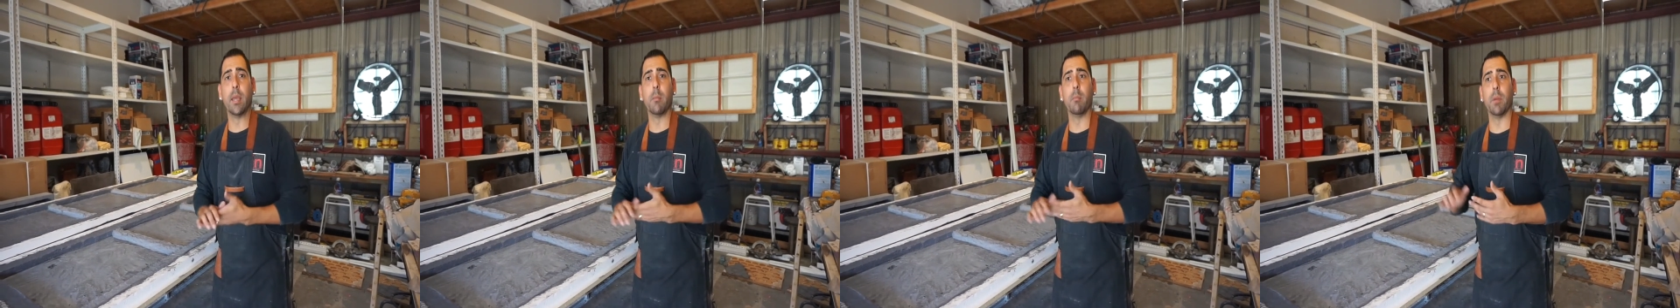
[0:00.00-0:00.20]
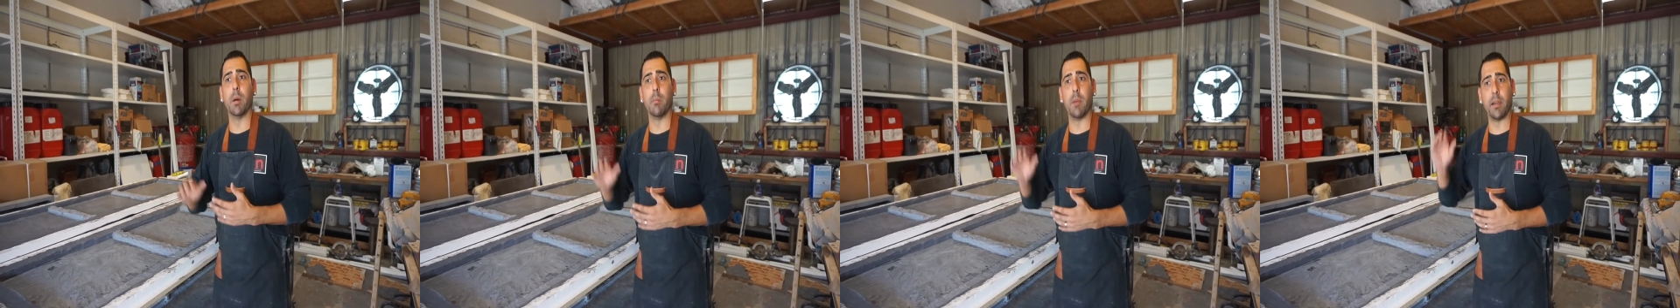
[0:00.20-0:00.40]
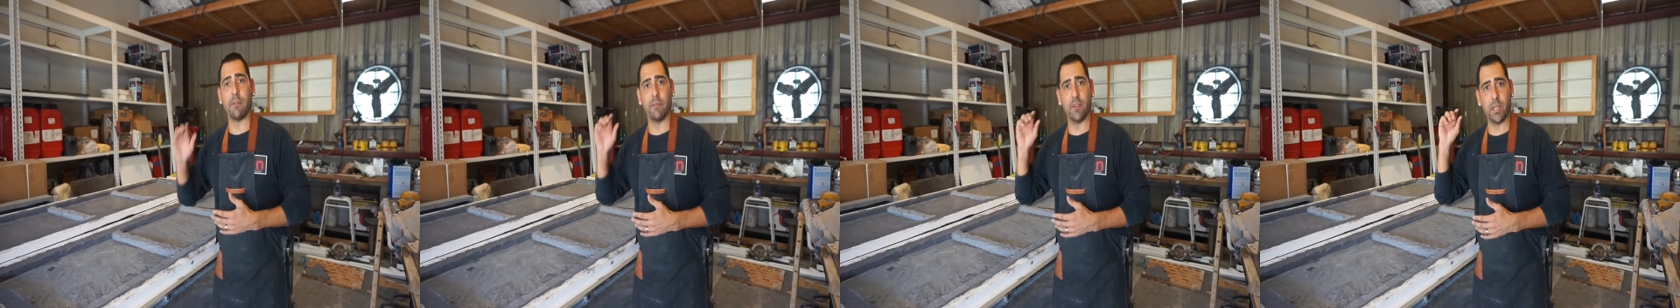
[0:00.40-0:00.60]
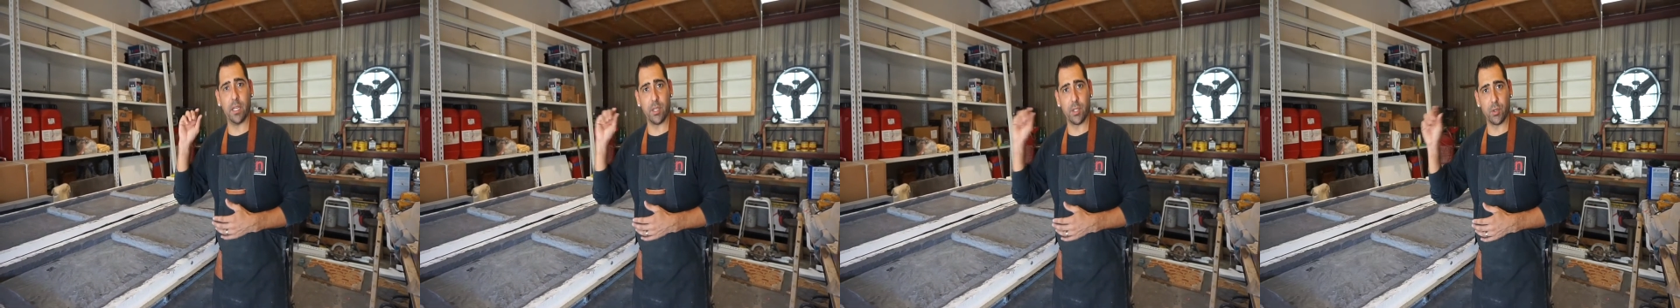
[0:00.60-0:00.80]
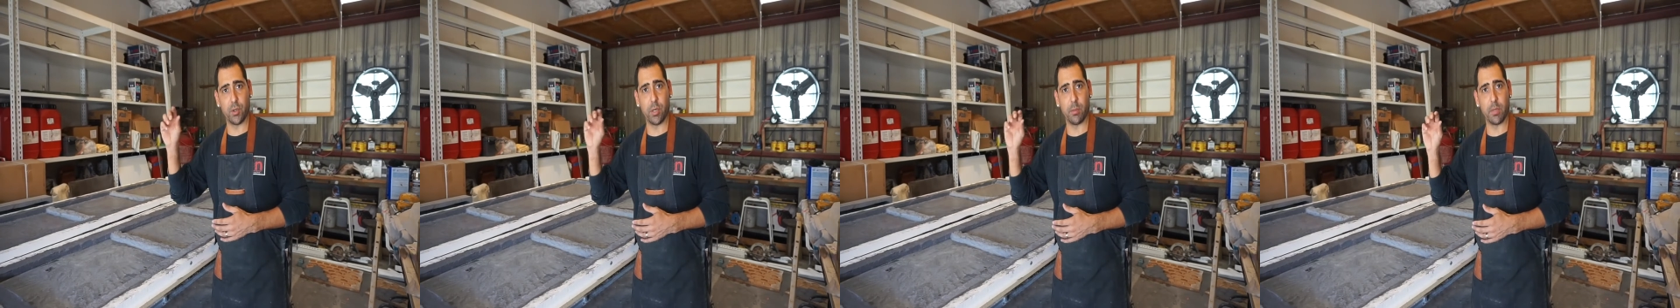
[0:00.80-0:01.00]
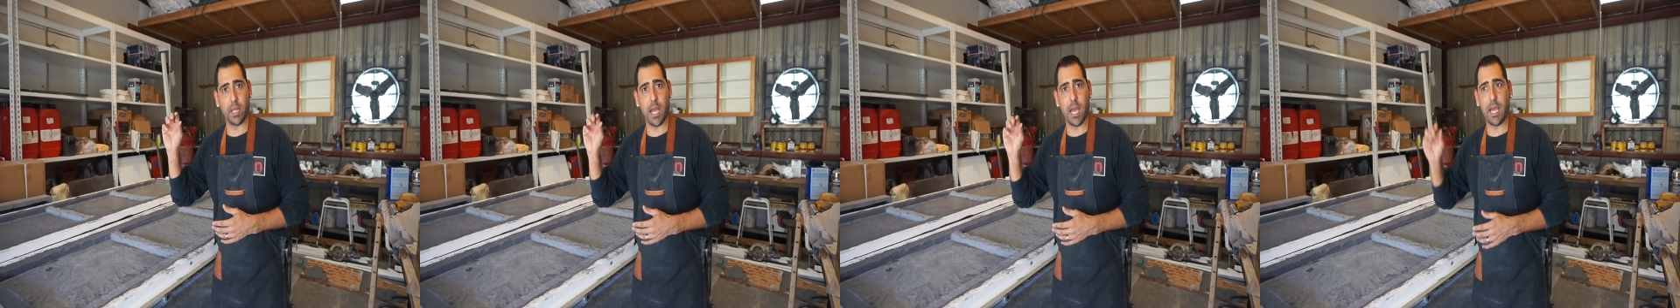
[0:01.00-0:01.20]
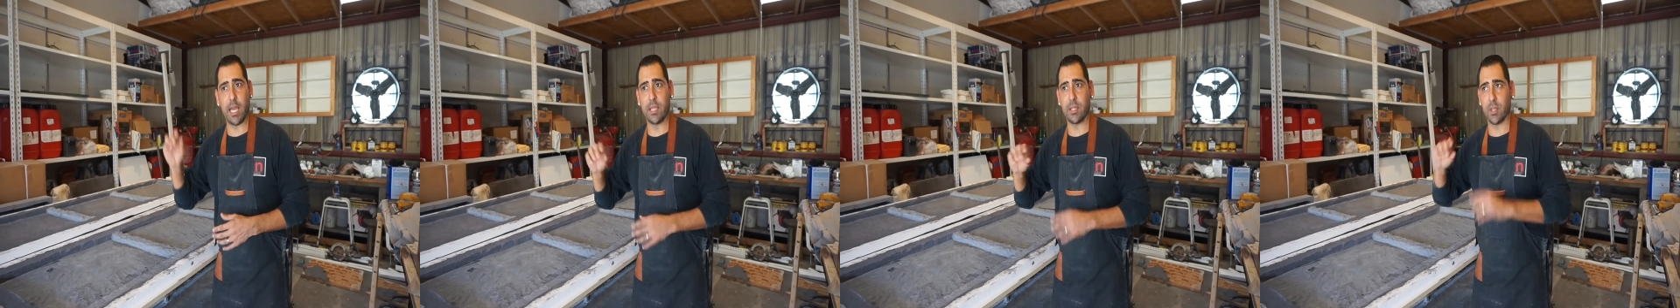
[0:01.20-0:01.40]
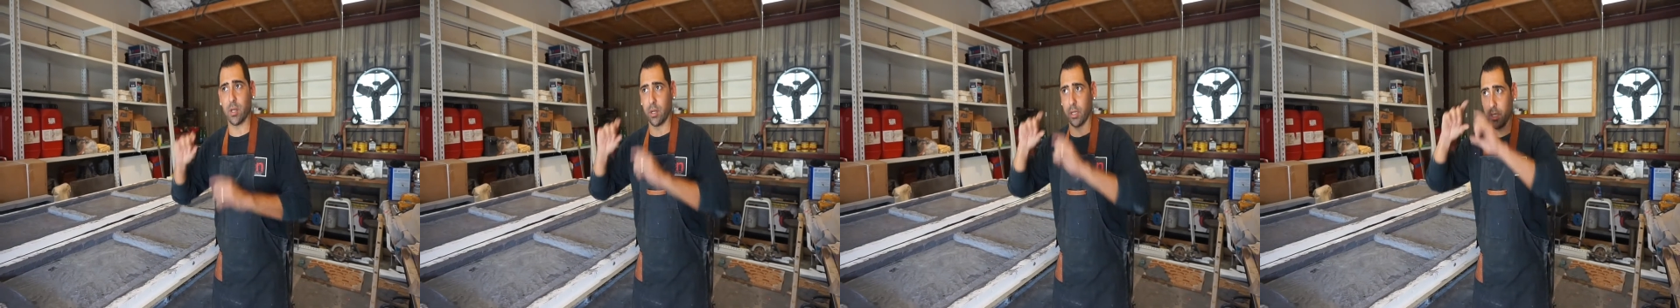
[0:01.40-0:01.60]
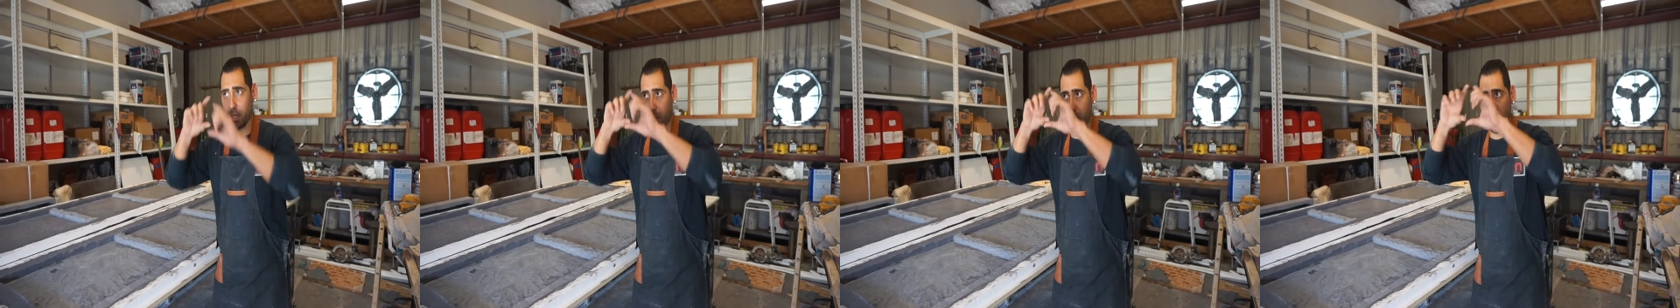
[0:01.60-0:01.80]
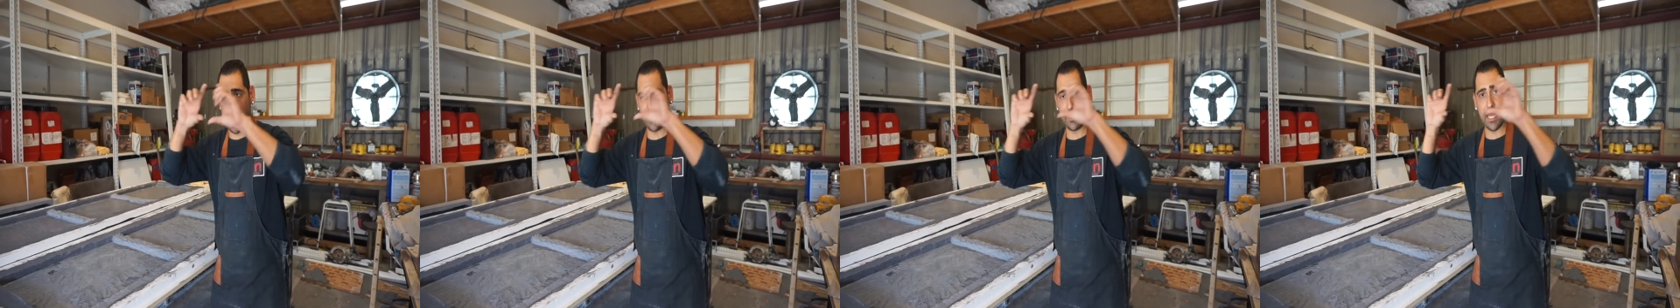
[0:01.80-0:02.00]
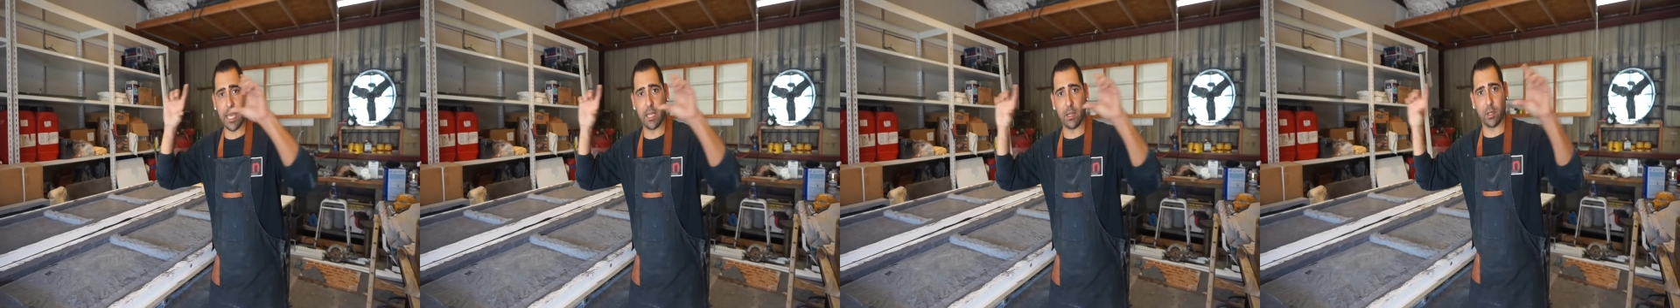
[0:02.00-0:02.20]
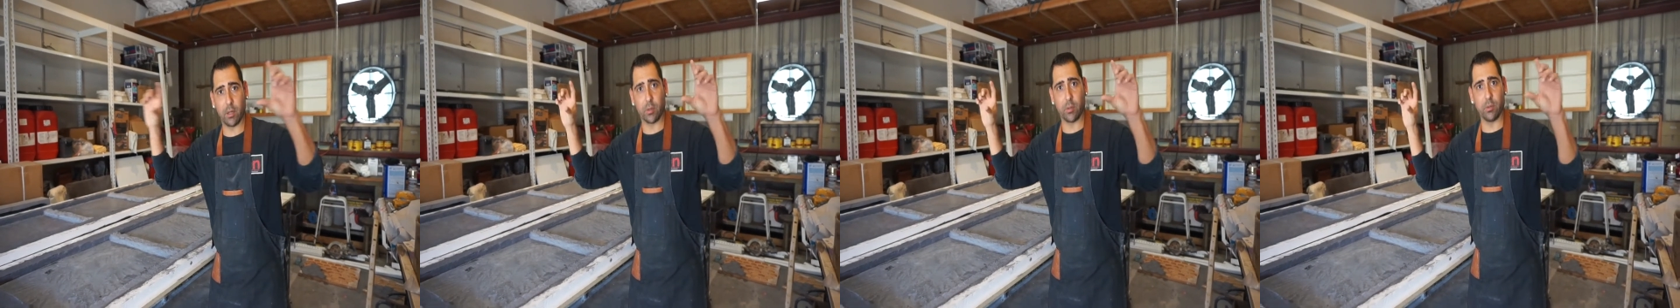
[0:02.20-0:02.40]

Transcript: but my finished trim guys are going to make that